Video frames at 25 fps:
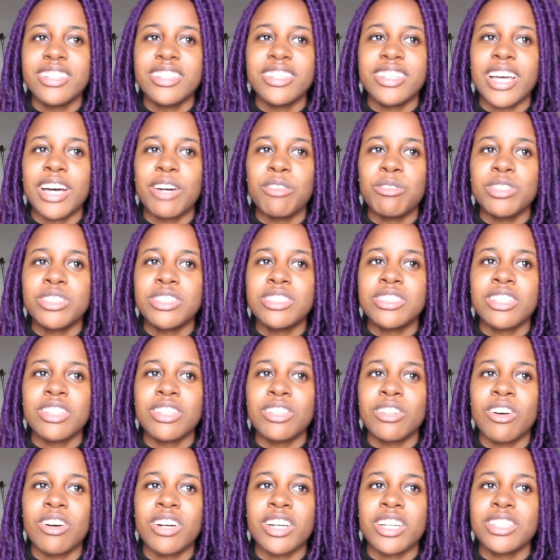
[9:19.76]
That was the
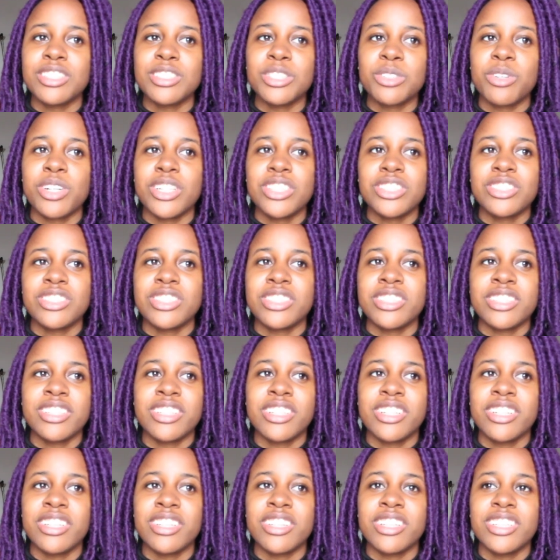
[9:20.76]
longest
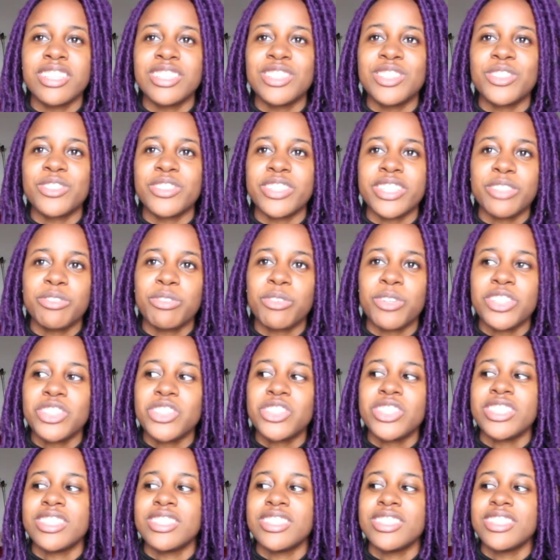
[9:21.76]
question in the history of
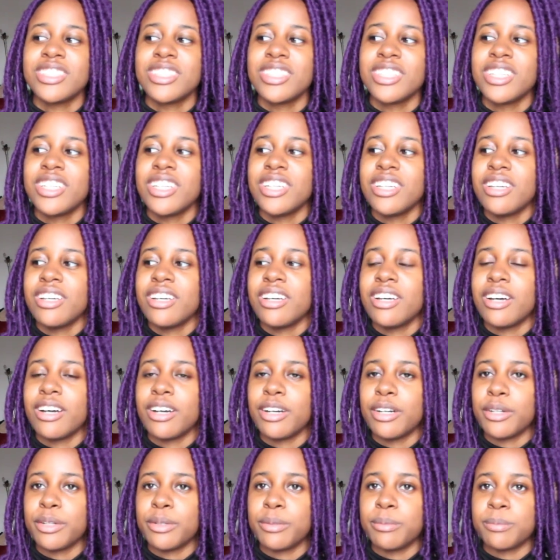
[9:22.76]
questions.
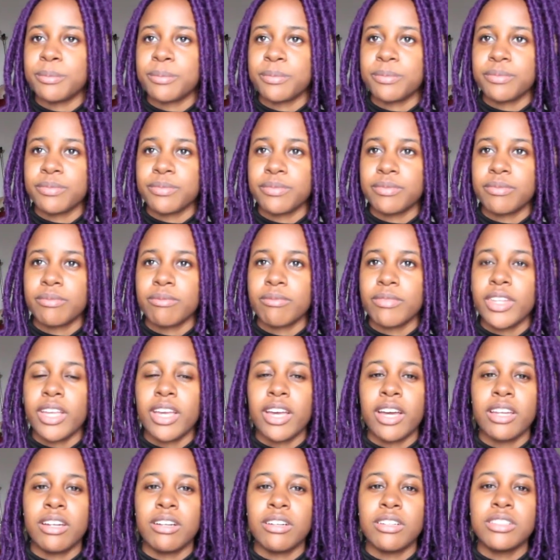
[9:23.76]
Um,
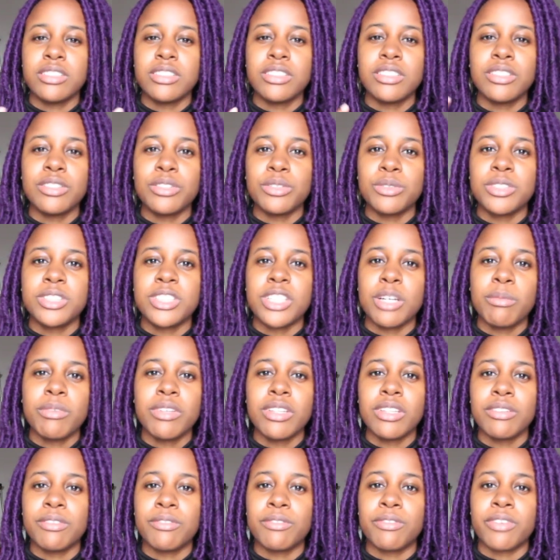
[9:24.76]
and also some
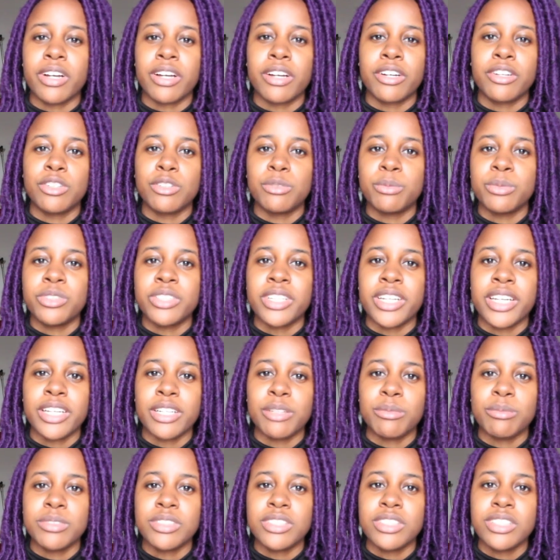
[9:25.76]
of the variable
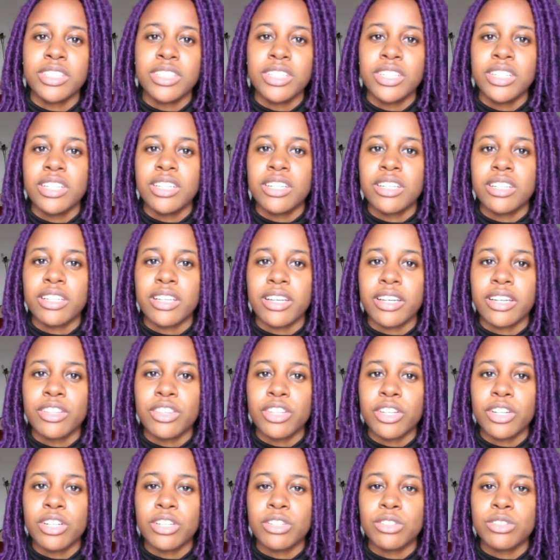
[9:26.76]
names,
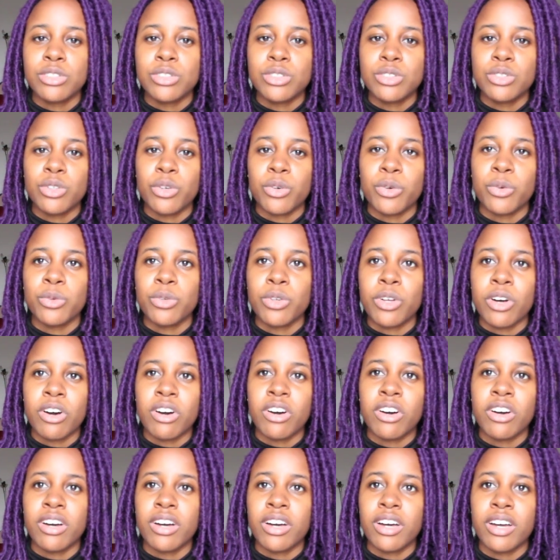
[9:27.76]
like they are so
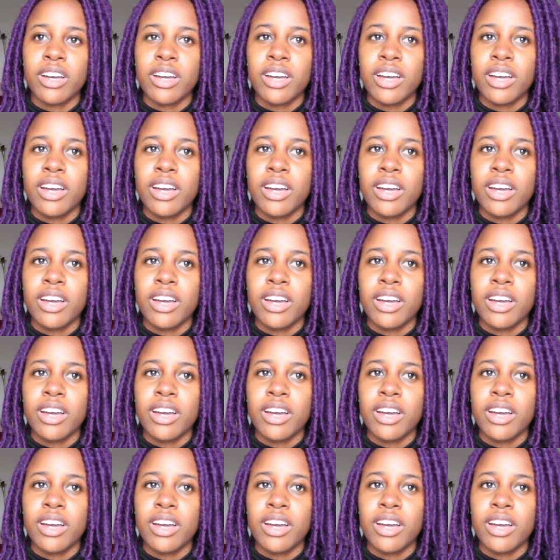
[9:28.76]
long